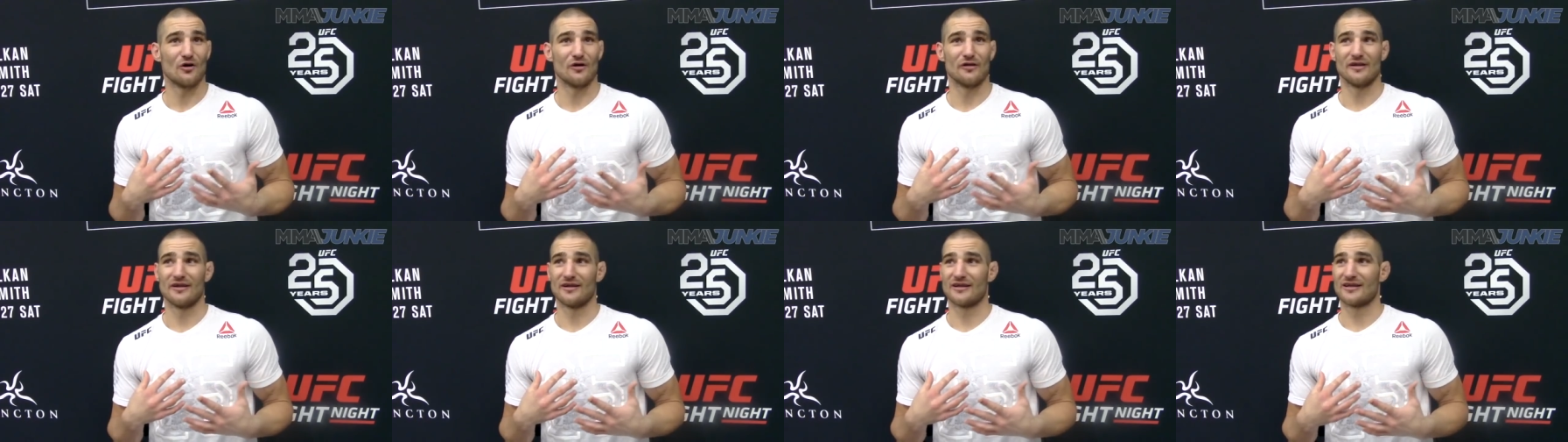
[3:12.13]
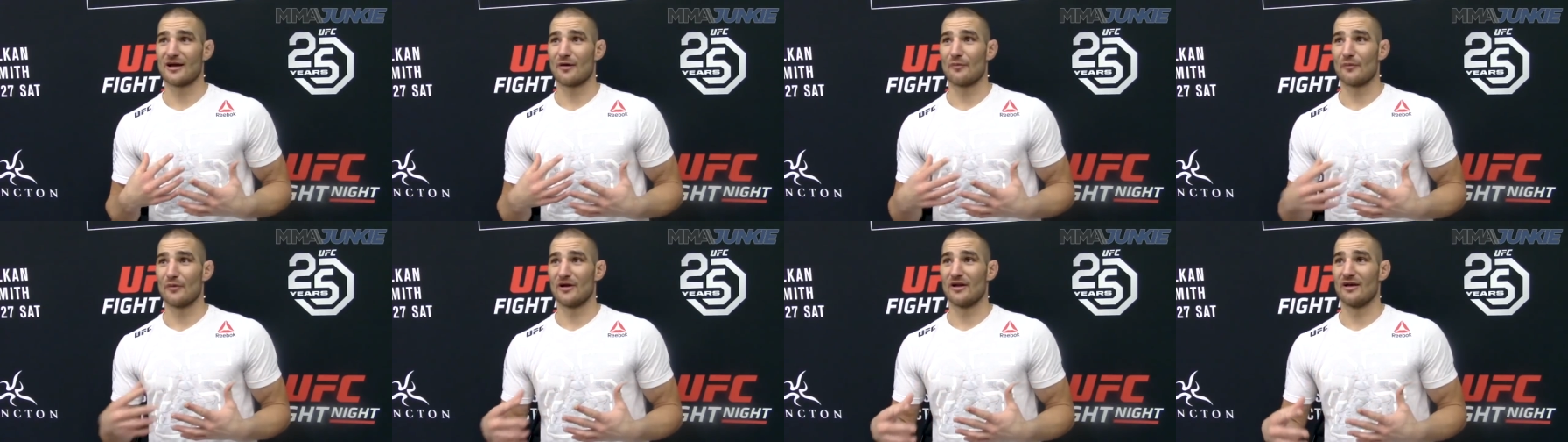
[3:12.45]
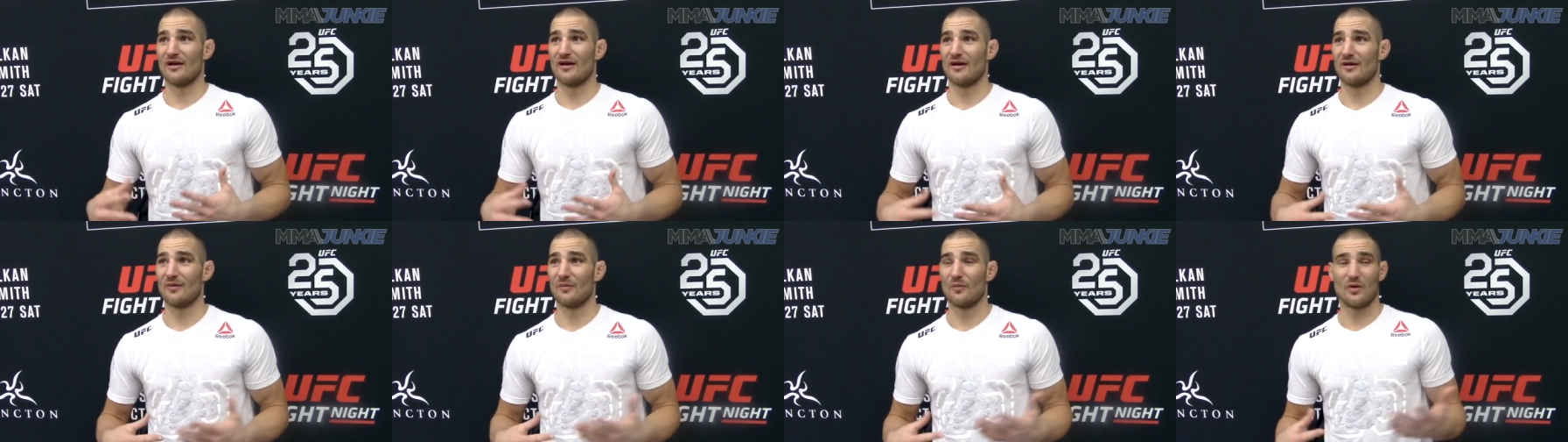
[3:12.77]
and then coming
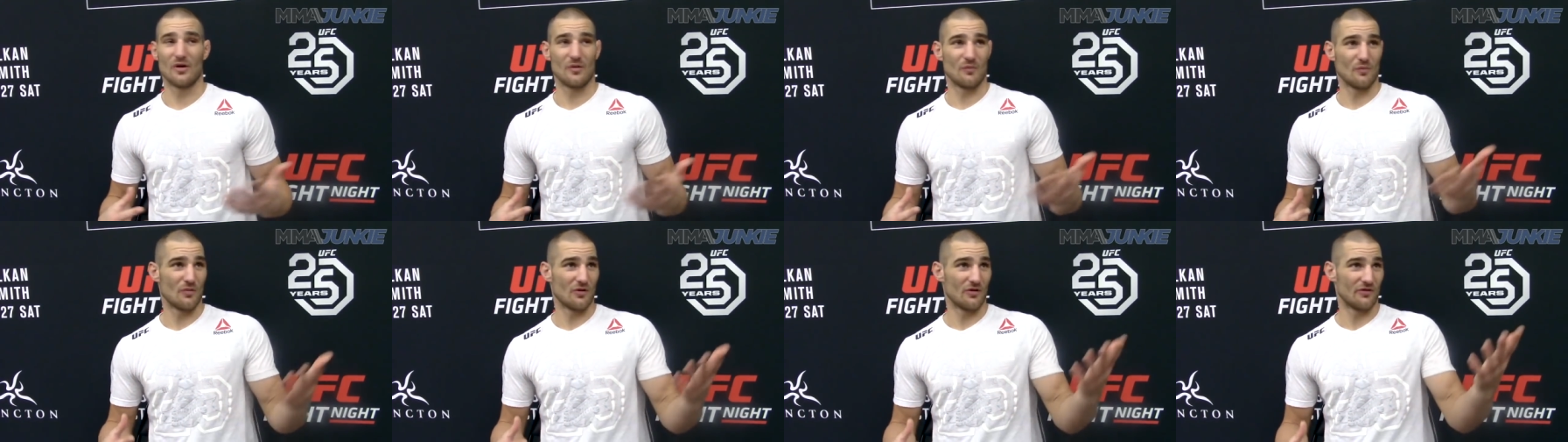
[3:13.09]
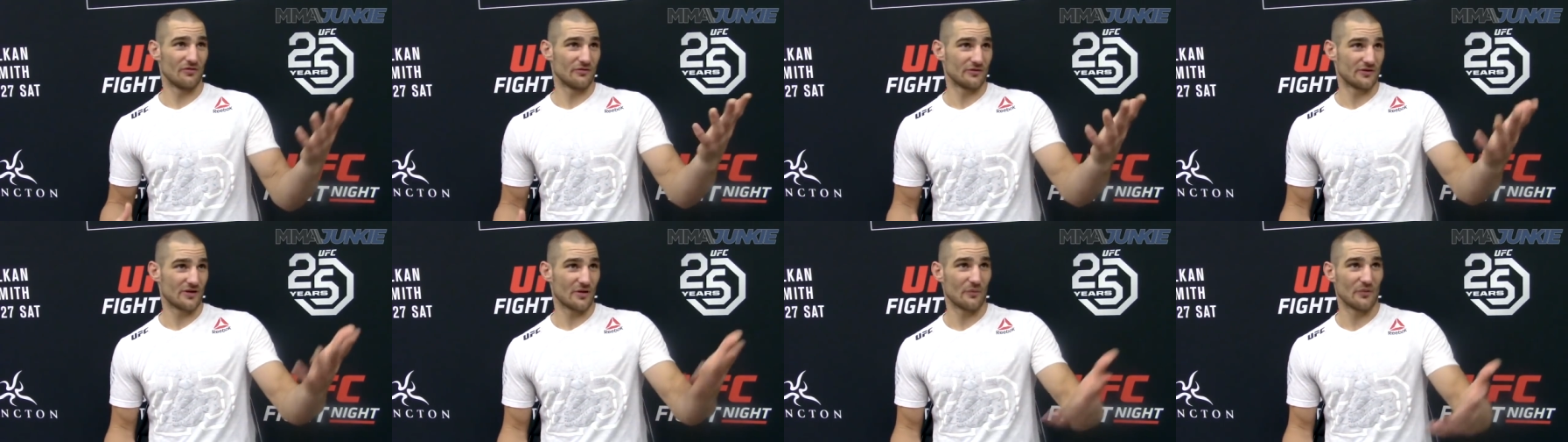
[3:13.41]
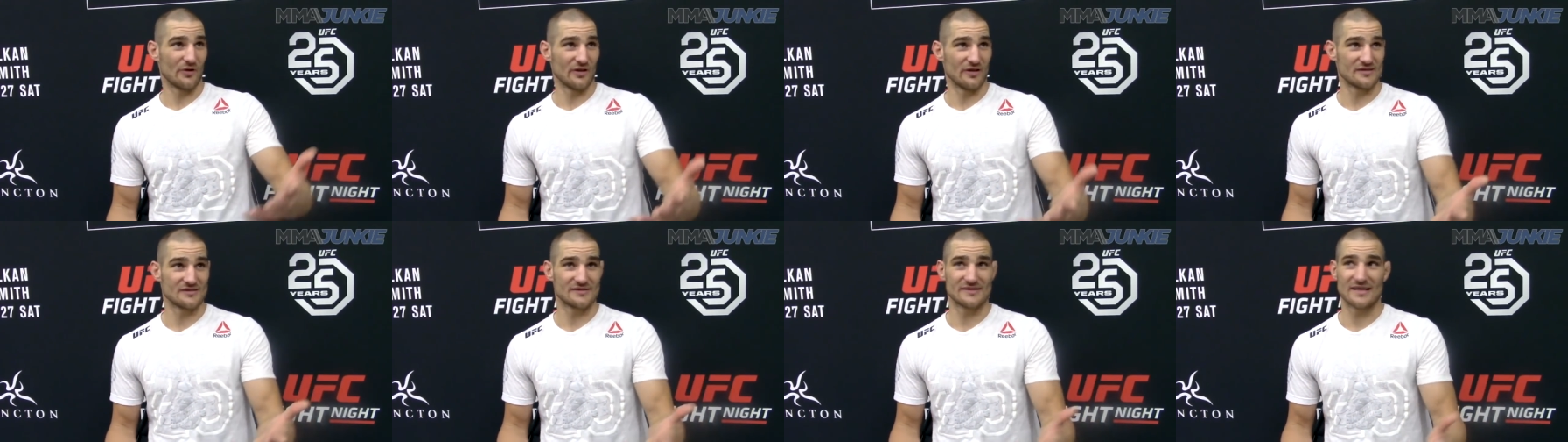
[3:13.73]
to um,
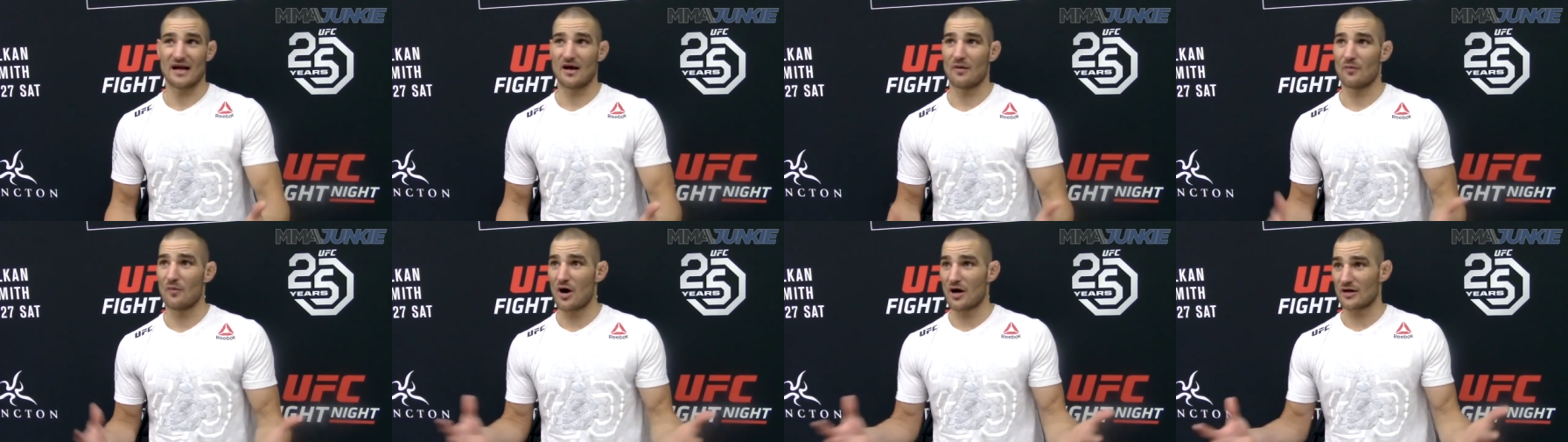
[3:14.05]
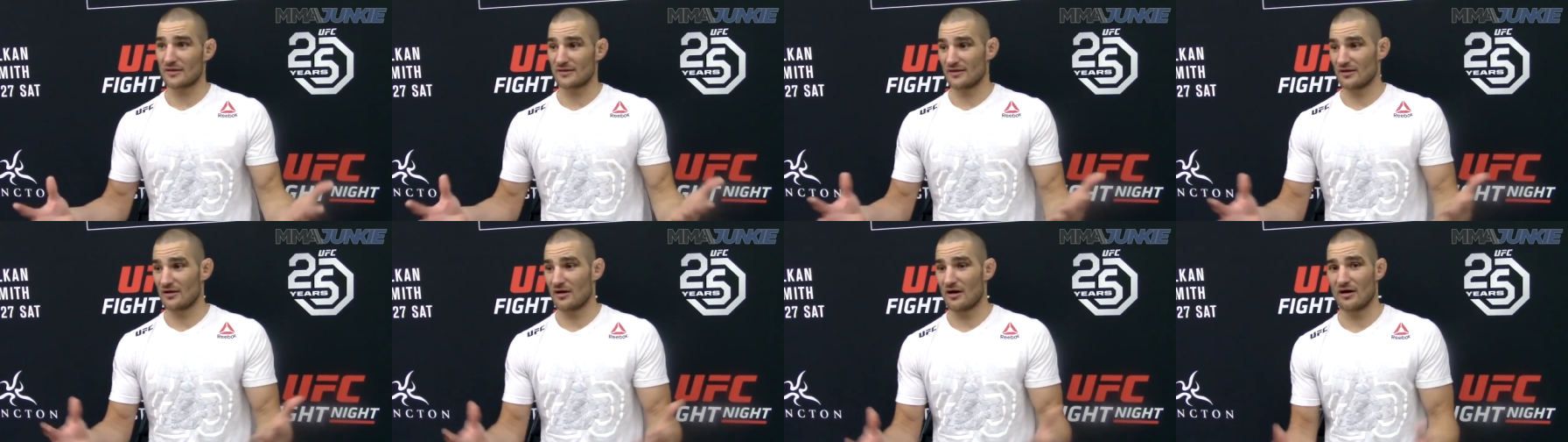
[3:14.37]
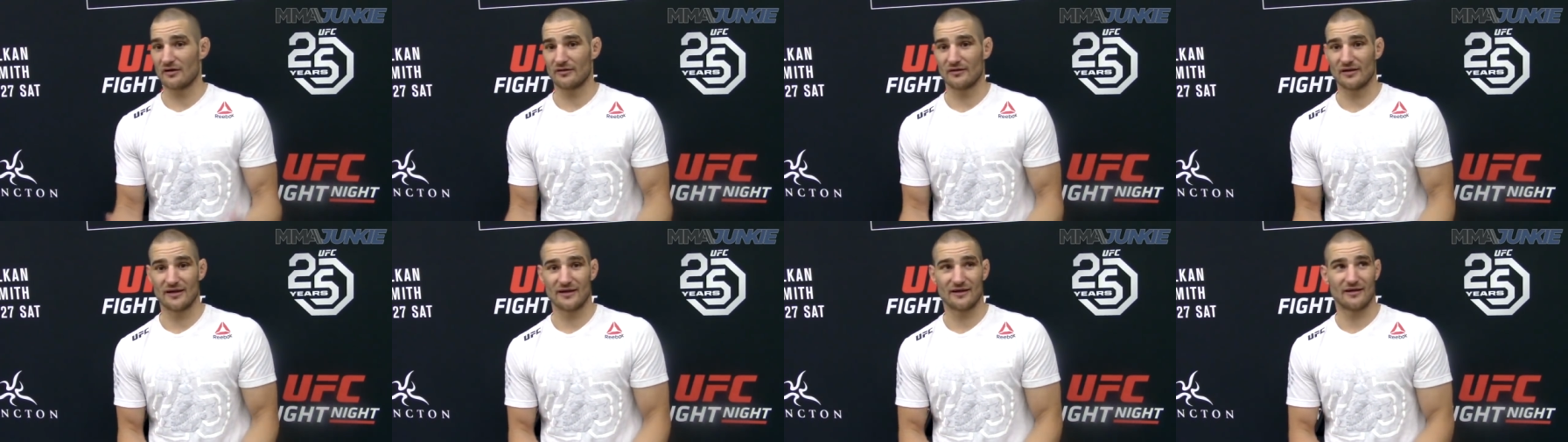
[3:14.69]
coming to this town, Moncton,
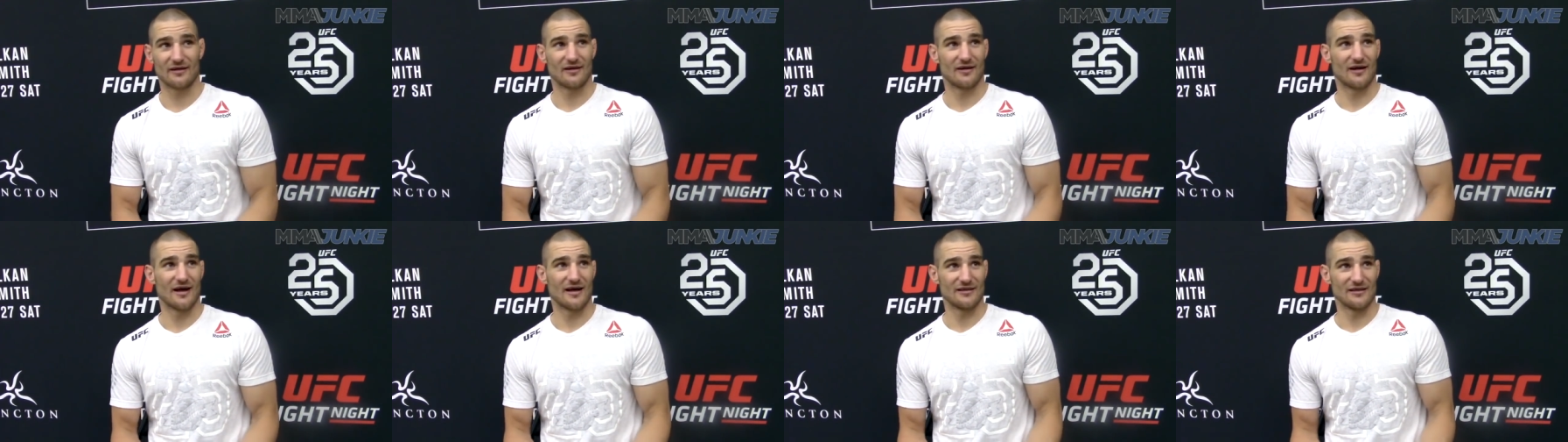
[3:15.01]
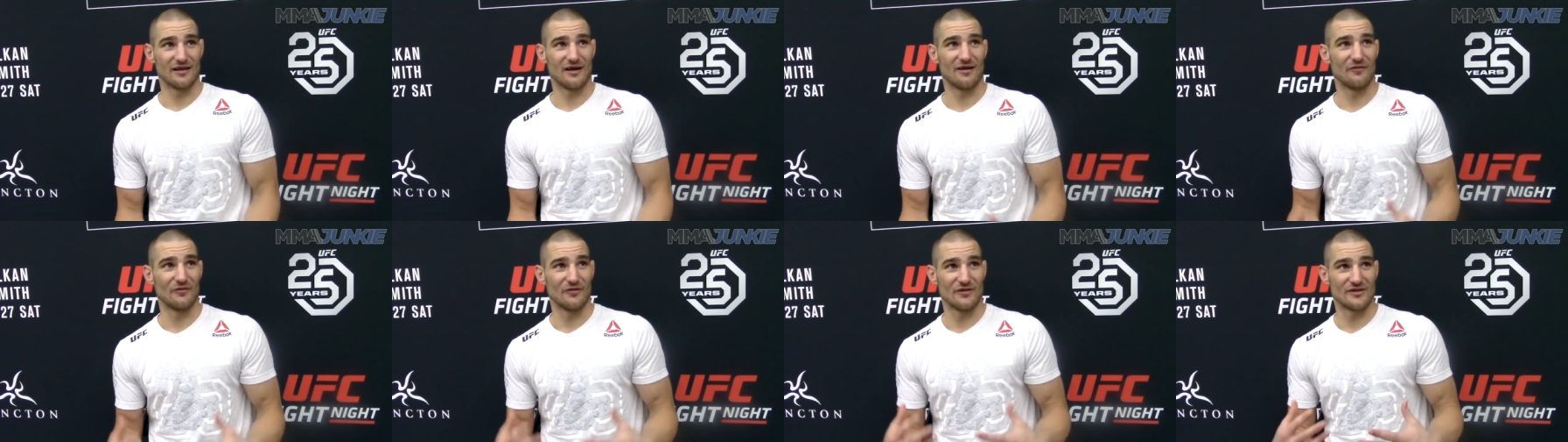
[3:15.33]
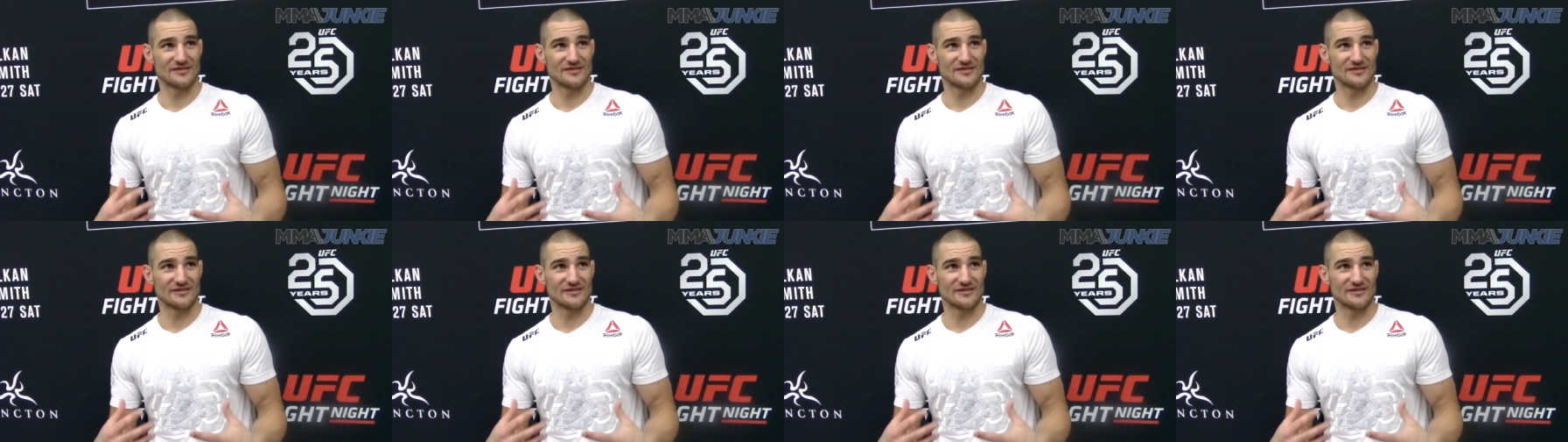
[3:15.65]
like I love it.